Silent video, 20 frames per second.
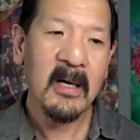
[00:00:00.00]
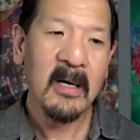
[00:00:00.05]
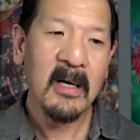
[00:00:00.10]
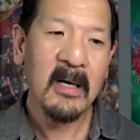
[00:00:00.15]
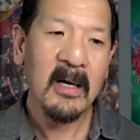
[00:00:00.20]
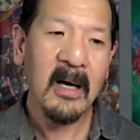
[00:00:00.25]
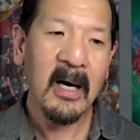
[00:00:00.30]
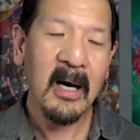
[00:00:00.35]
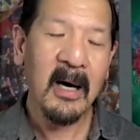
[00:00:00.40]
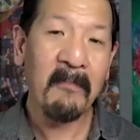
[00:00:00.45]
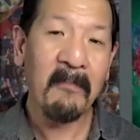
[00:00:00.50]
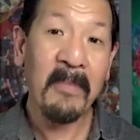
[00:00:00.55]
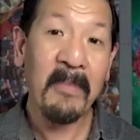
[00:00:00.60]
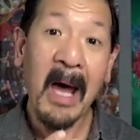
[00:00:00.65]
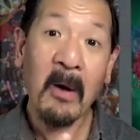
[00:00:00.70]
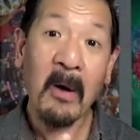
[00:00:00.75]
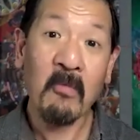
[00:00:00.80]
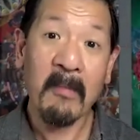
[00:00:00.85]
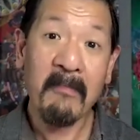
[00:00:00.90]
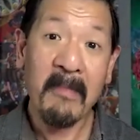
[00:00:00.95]
I'm
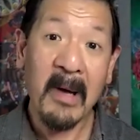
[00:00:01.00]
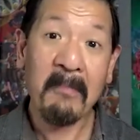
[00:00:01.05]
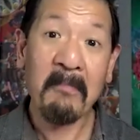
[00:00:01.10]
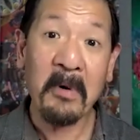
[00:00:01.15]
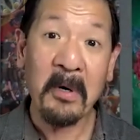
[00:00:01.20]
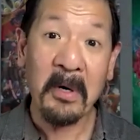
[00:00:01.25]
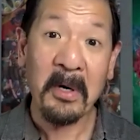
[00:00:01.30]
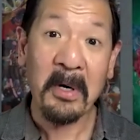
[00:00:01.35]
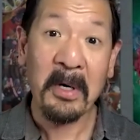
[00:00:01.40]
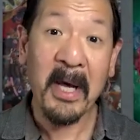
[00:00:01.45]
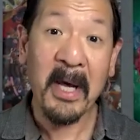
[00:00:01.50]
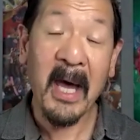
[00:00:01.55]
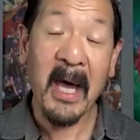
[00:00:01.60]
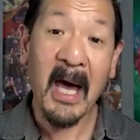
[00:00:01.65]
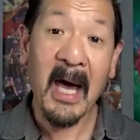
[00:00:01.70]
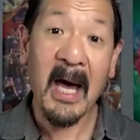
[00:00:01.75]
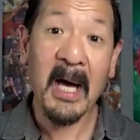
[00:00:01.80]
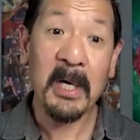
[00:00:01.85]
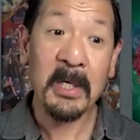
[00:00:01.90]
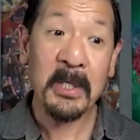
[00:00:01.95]
not remembered
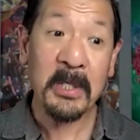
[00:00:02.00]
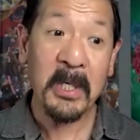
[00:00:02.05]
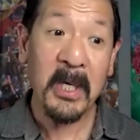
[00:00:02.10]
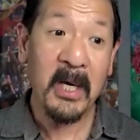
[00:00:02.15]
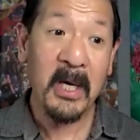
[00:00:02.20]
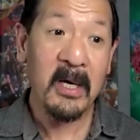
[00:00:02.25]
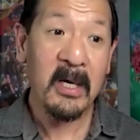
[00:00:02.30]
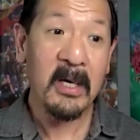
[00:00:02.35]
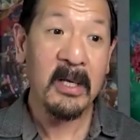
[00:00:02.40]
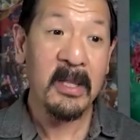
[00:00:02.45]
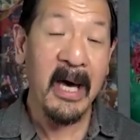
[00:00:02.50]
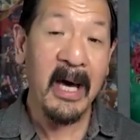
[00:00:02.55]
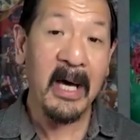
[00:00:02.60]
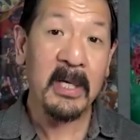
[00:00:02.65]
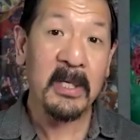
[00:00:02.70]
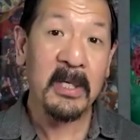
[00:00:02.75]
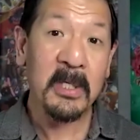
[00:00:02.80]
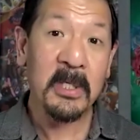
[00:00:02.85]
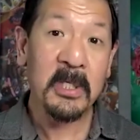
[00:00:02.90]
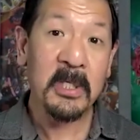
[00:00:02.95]
as
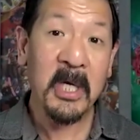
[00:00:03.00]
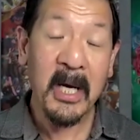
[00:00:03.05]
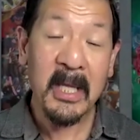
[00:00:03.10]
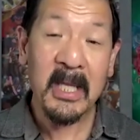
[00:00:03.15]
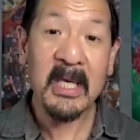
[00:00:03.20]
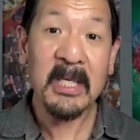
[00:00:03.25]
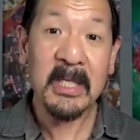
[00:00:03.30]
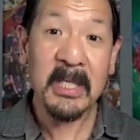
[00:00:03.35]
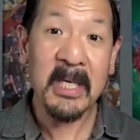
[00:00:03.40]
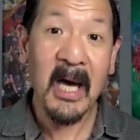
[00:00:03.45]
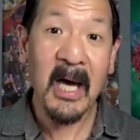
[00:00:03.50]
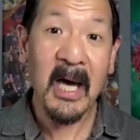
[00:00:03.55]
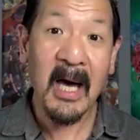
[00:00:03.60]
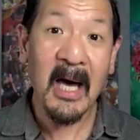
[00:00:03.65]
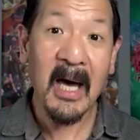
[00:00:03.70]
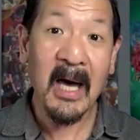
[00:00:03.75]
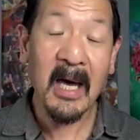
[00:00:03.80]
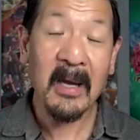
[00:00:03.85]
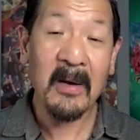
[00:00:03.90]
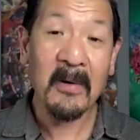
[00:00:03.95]
that Chinese
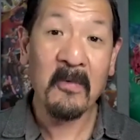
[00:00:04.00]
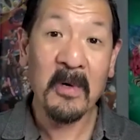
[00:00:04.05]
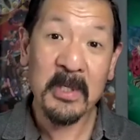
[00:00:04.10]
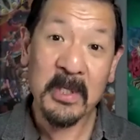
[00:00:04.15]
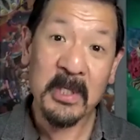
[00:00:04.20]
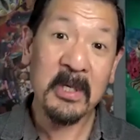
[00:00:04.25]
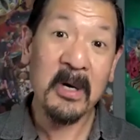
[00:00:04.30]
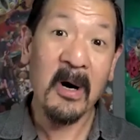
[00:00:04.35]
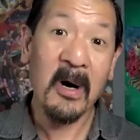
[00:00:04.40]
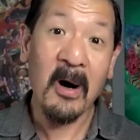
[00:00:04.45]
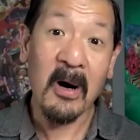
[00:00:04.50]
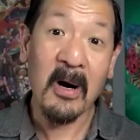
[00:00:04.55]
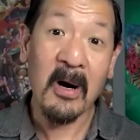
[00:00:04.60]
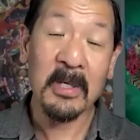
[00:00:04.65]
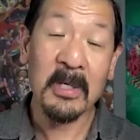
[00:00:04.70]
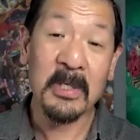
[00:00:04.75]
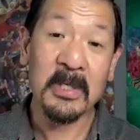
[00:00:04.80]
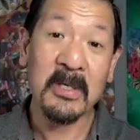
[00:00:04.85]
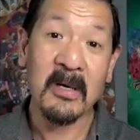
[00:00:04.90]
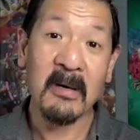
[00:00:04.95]
guy with
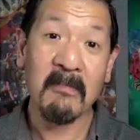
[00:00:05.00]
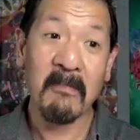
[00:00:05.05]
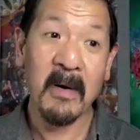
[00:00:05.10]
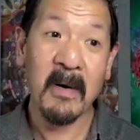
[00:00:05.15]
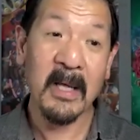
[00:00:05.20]
scars, but